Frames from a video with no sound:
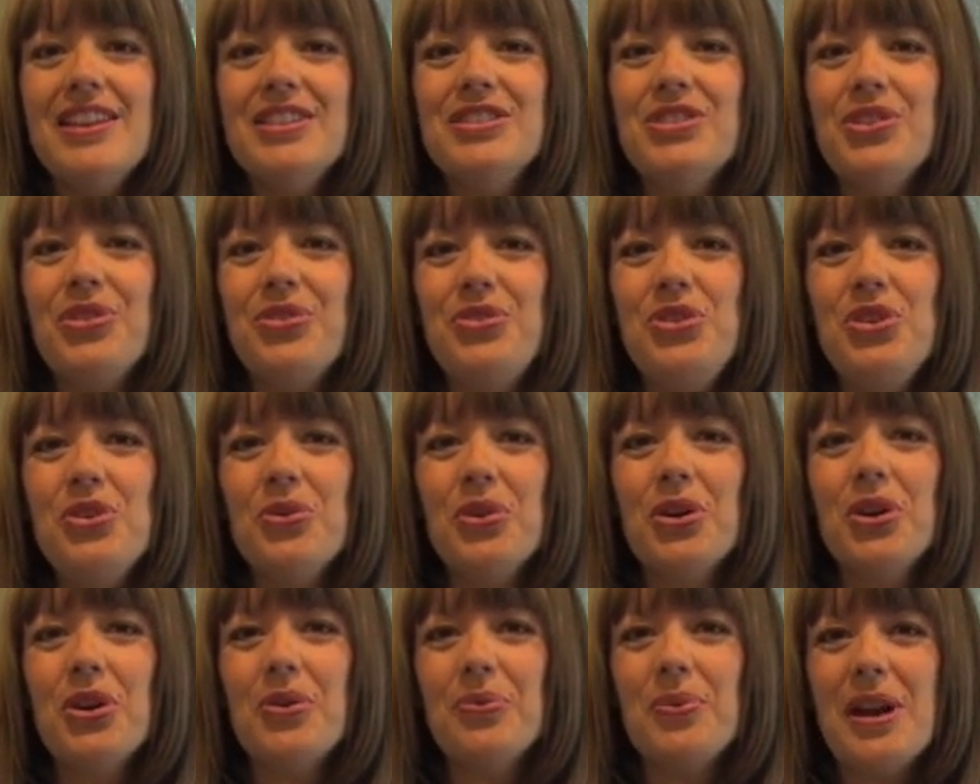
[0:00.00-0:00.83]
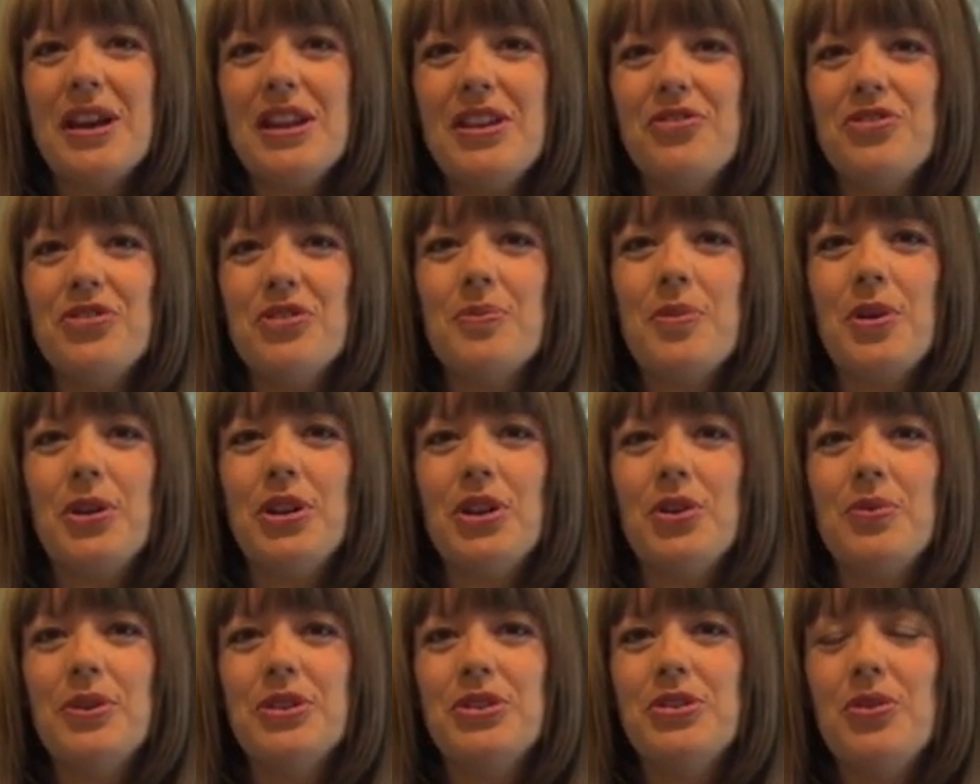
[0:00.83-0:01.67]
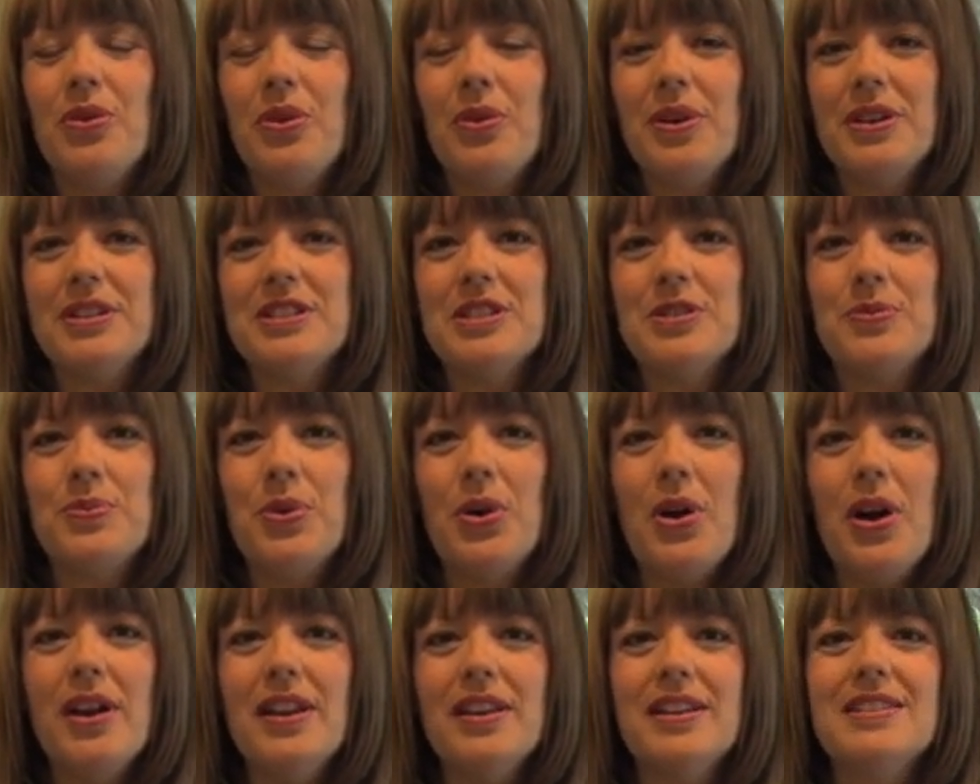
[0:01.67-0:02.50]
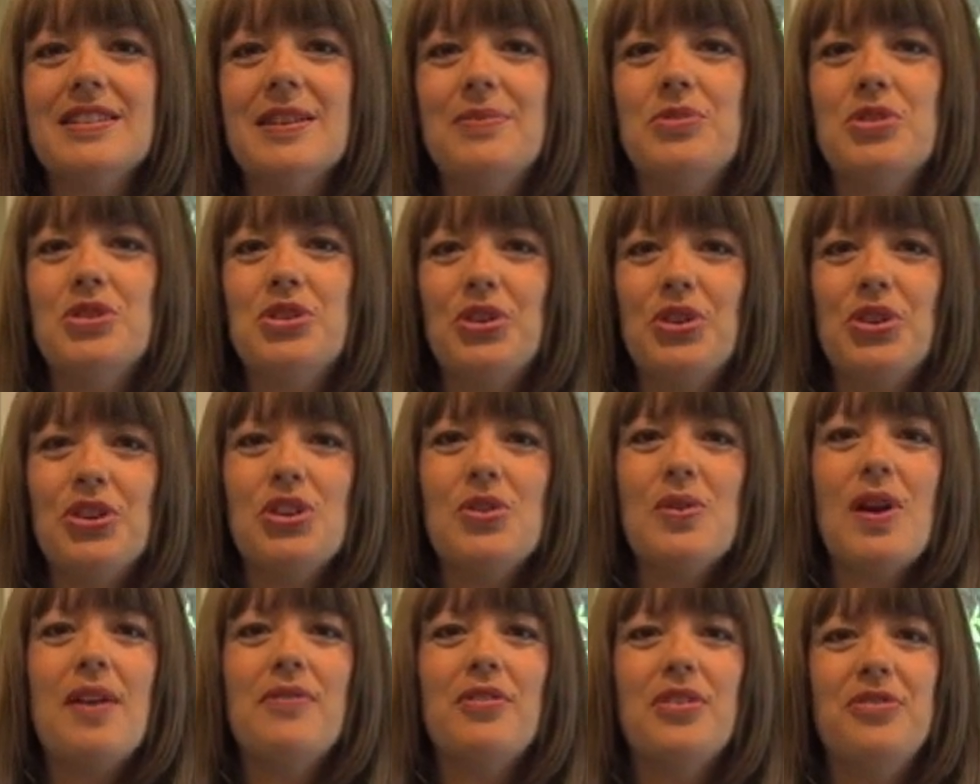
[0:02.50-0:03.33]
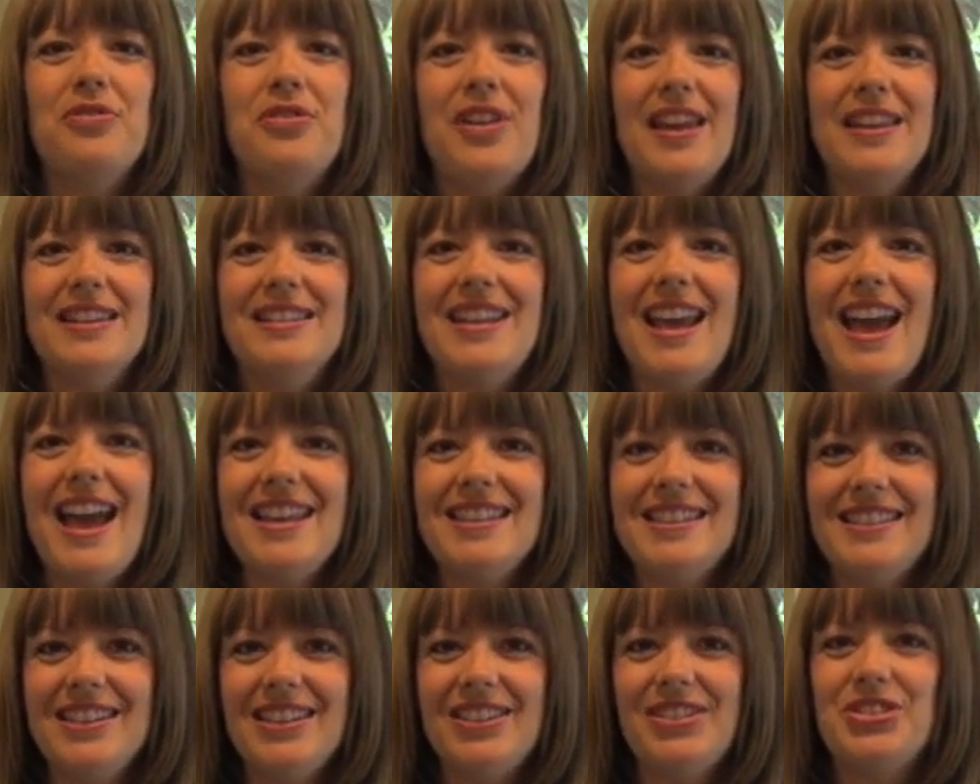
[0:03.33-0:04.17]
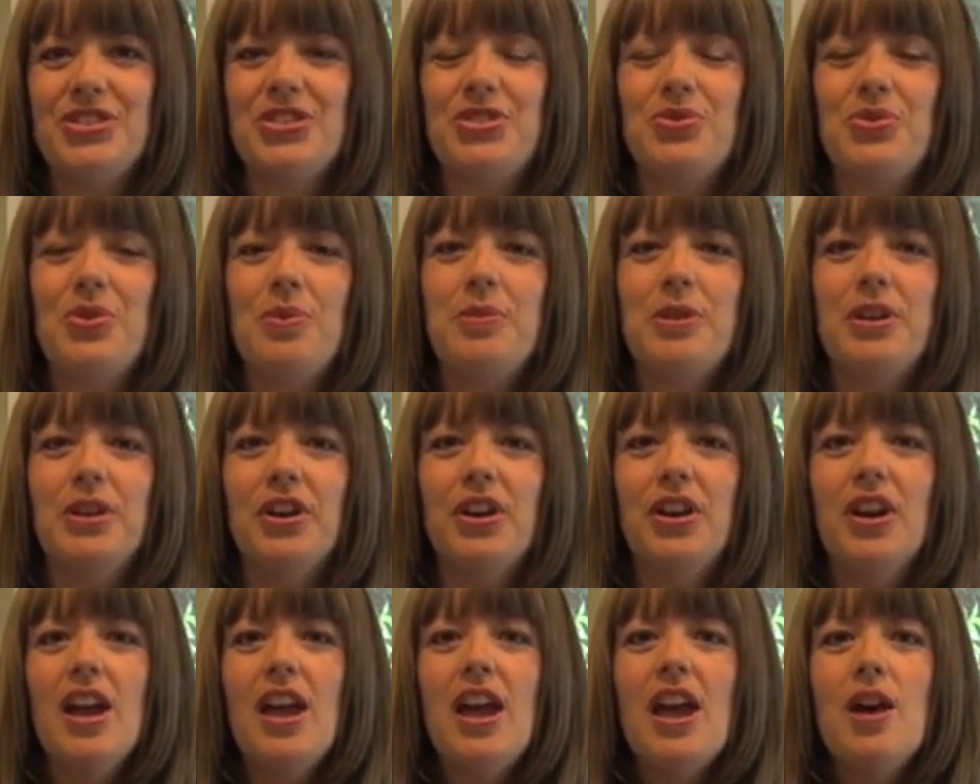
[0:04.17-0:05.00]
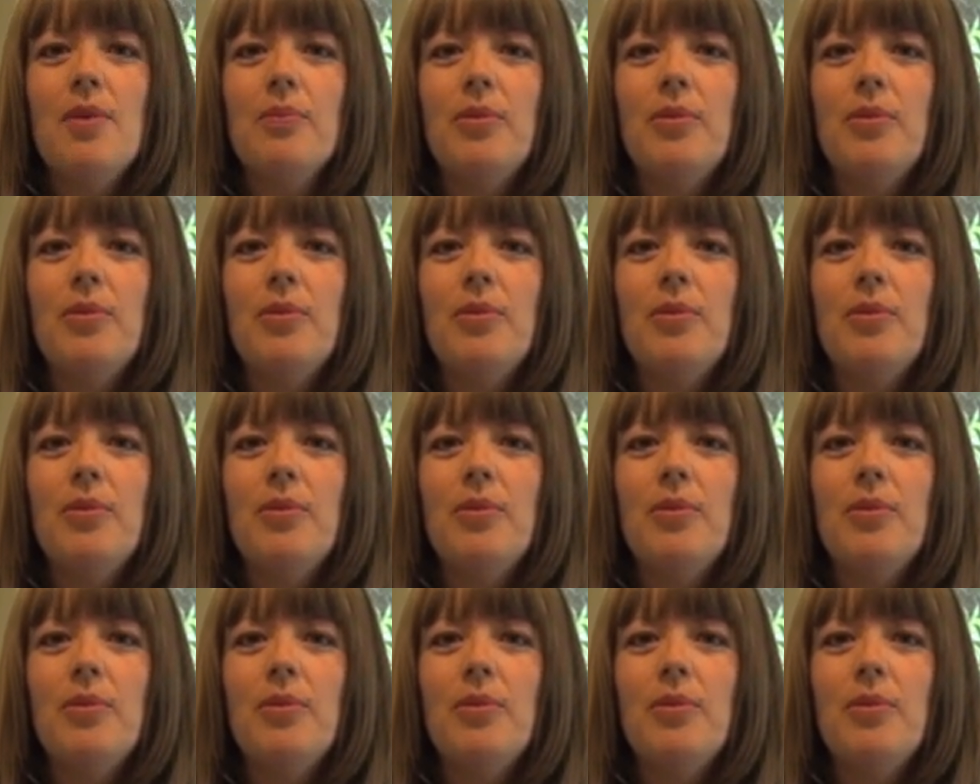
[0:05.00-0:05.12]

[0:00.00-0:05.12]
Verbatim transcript: So if you are already familiar with Norwex's products, I'm sure you have a fantastic distributor.